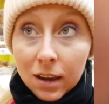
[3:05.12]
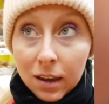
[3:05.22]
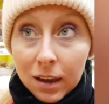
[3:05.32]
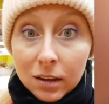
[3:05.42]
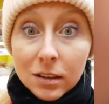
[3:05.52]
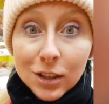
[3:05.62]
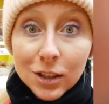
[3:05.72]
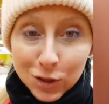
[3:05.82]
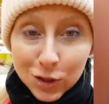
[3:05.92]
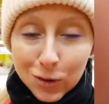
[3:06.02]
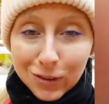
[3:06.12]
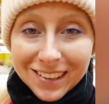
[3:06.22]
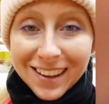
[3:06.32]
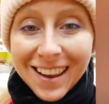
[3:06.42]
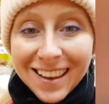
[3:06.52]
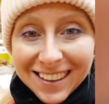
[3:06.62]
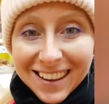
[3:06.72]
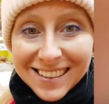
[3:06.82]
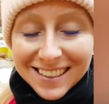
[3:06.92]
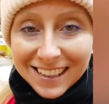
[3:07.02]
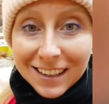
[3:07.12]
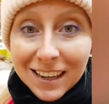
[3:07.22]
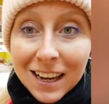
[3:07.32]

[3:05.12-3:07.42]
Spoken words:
and salt. And that's it.